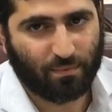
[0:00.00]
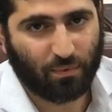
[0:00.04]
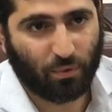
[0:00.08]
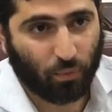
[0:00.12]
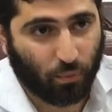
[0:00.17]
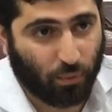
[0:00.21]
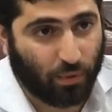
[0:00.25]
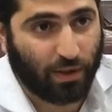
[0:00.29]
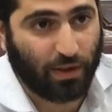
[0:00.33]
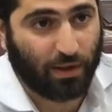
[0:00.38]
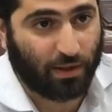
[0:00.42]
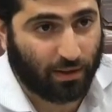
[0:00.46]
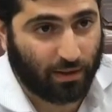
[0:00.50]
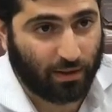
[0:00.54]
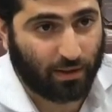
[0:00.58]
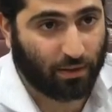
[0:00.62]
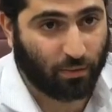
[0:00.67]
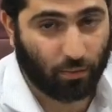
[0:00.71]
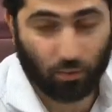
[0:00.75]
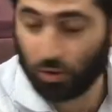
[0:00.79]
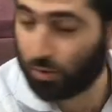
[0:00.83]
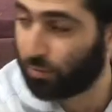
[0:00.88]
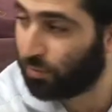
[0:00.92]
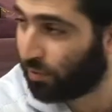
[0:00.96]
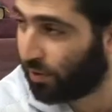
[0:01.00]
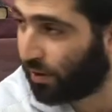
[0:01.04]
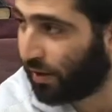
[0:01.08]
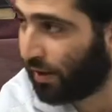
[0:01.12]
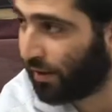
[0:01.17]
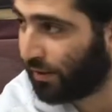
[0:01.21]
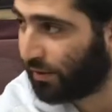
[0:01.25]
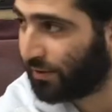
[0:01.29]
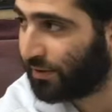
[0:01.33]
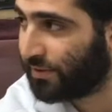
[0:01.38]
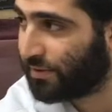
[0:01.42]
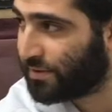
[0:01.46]
we, we're
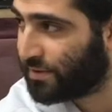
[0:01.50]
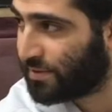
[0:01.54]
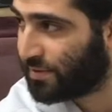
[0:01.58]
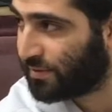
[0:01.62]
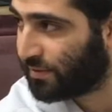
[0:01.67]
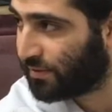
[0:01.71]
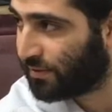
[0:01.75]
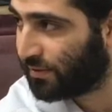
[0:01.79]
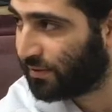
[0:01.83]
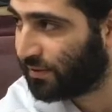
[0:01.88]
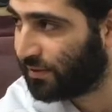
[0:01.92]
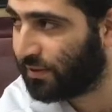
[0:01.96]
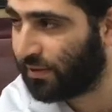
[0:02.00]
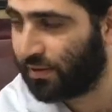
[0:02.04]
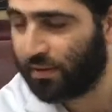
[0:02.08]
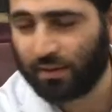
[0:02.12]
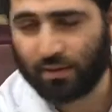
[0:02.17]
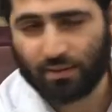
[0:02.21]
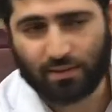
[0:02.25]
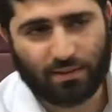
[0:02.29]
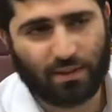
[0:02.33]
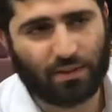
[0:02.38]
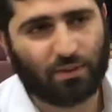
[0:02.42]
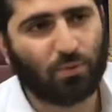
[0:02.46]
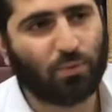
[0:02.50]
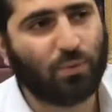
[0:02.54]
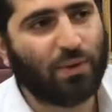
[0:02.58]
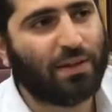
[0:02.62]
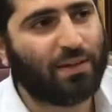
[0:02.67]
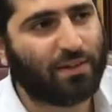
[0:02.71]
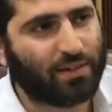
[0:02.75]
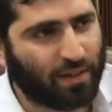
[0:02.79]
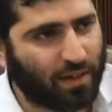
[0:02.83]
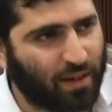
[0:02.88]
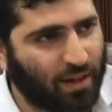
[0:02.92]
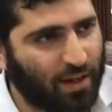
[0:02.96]
Bukharians, that we
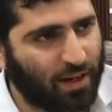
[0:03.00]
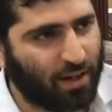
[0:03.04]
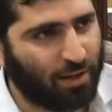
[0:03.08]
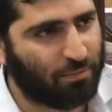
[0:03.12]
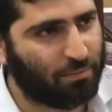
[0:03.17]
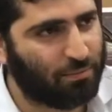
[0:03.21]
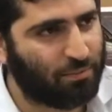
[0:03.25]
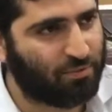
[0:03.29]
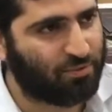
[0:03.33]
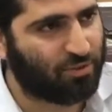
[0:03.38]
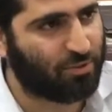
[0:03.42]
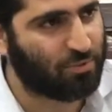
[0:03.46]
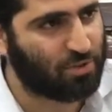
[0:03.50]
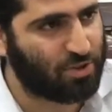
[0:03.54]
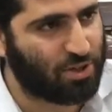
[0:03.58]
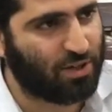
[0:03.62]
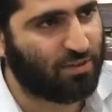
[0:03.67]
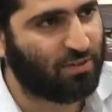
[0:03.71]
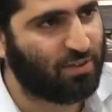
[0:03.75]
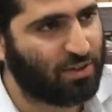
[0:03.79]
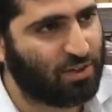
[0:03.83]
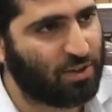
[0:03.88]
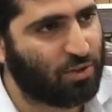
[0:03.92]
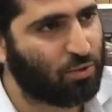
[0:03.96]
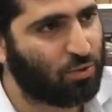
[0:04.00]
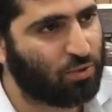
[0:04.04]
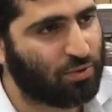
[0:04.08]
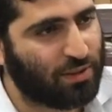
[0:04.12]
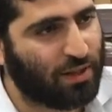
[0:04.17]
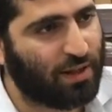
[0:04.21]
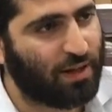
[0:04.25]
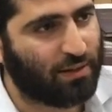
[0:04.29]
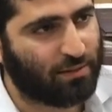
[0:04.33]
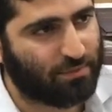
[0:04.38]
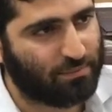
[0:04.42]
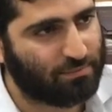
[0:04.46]
come from Shevet
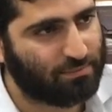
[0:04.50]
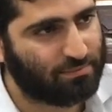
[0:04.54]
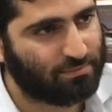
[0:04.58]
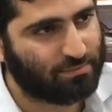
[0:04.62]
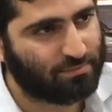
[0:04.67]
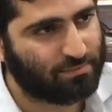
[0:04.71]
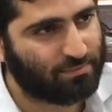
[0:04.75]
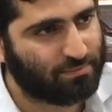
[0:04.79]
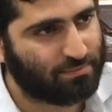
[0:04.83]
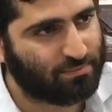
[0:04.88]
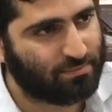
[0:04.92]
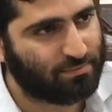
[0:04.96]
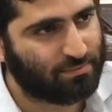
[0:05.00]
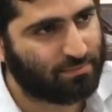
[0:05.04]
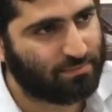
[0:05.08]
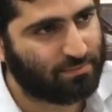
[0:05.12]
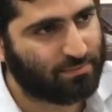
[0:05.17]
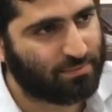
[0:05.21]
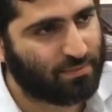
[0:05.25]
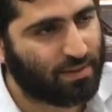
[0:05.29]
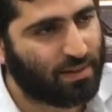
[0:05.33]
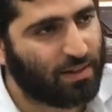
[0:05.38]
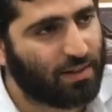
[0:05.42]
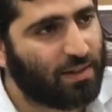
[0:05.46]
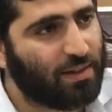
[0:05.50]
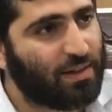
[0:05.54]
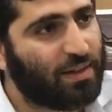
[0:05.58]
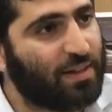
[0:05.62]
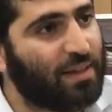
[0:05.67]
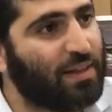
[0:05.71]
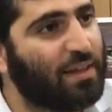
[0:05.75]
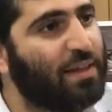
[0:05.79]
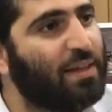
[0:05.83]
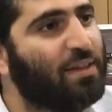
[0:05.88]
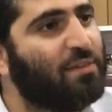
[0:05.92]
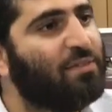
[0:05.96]
Yehuda
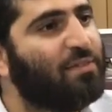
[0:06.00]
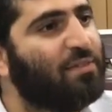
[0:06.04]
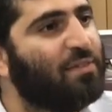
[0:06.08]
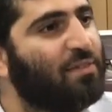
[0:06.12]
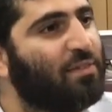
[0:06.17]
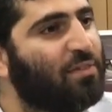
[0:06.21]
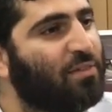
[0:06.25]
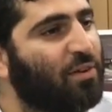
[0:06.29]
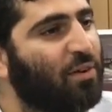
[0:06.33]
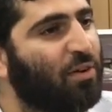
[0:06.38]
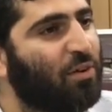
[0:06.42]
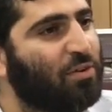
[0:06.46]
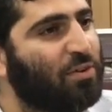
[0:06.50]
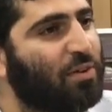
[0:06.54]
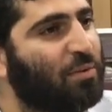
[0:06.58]
even though